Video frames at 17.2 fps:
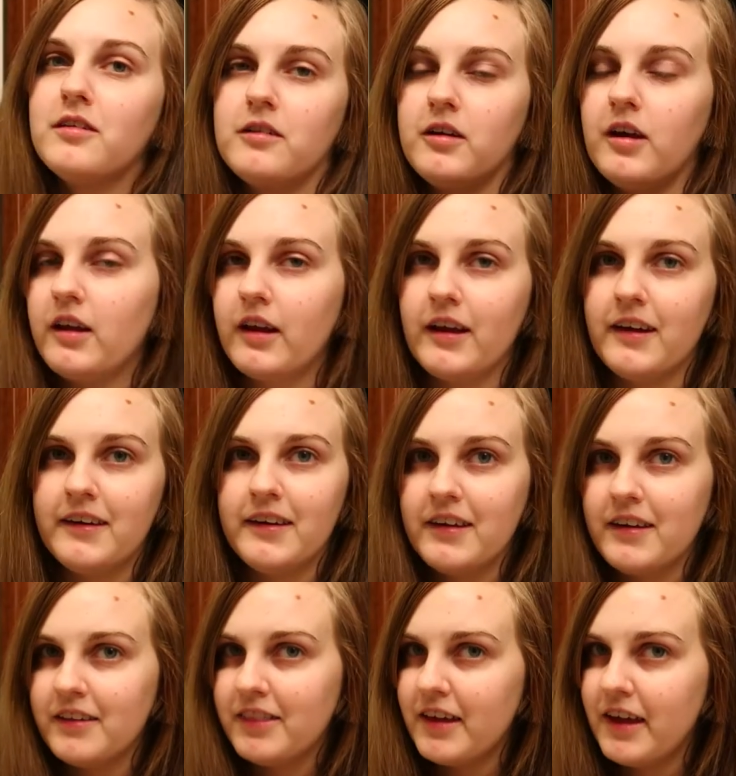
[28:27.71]
and I
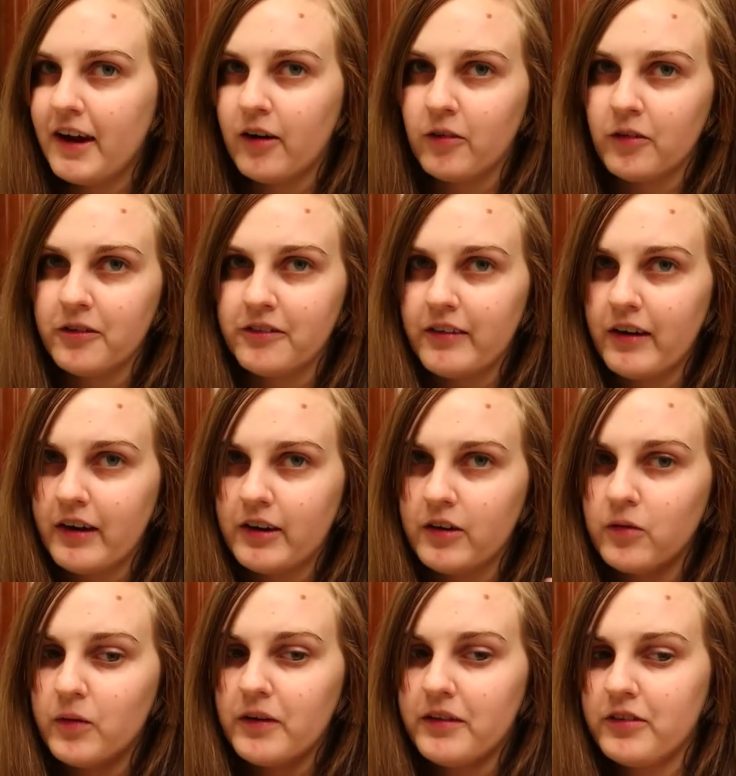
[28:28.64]
need the hours
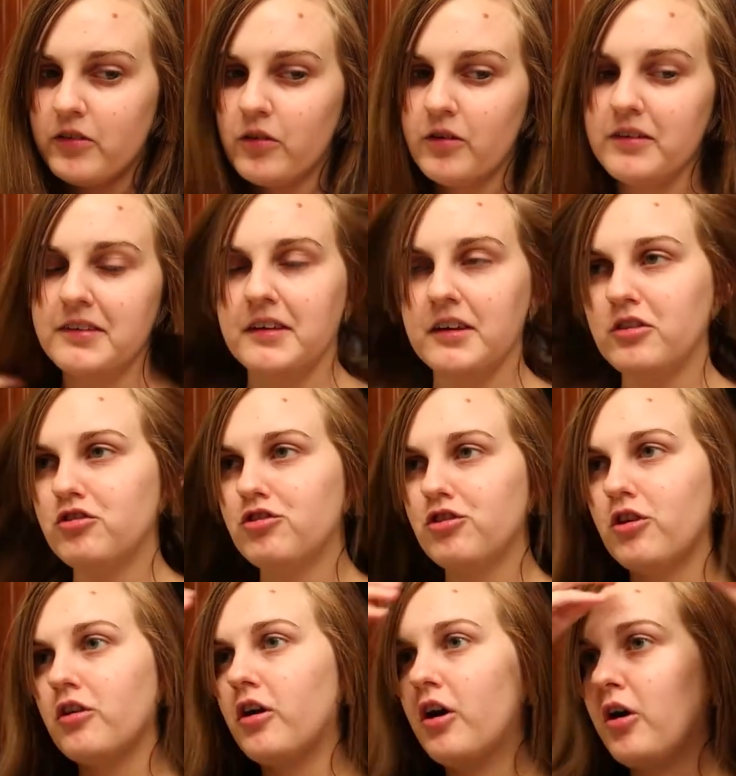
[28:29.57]
anyway. So I said,
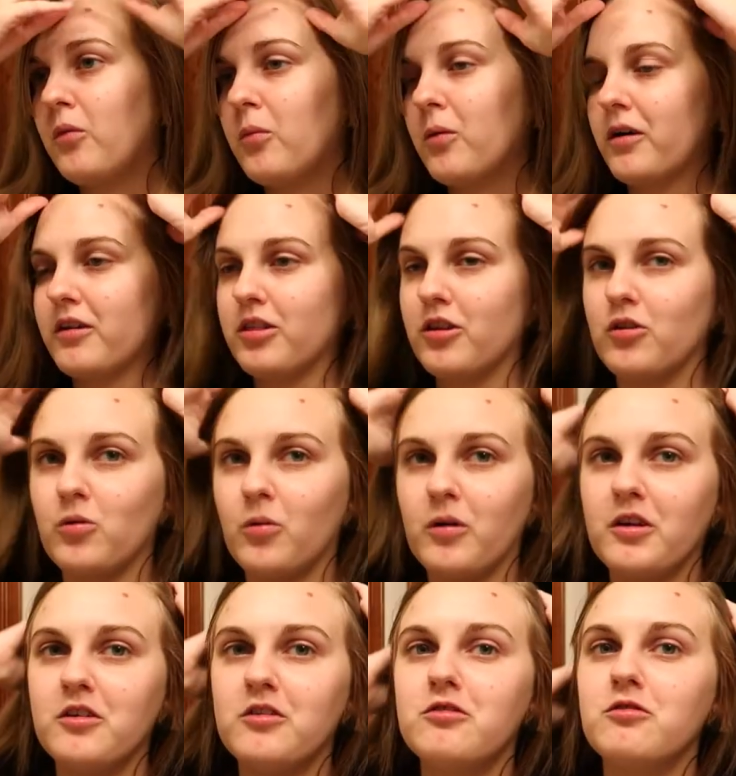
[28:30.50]
sure, I'll work the
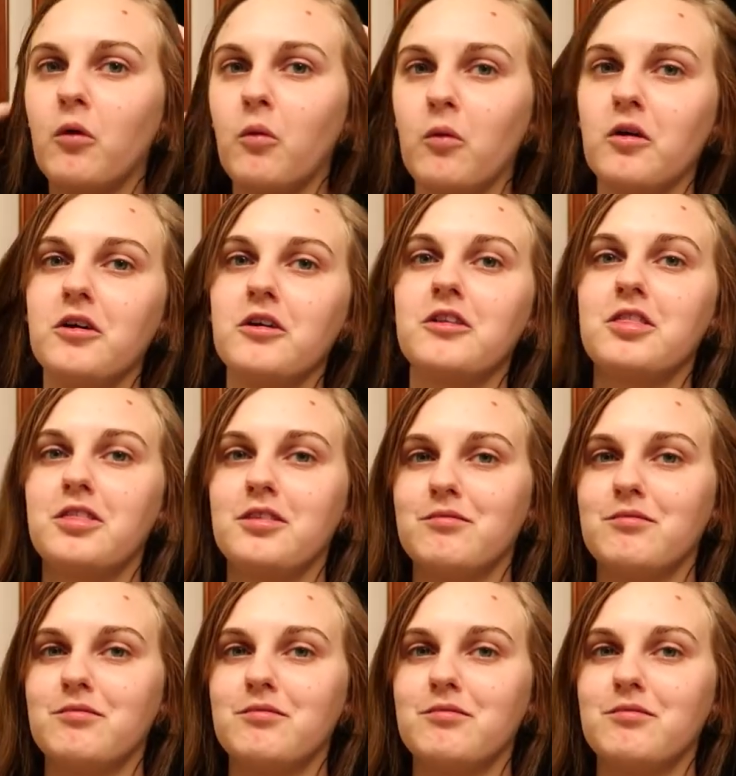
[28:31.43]
24th.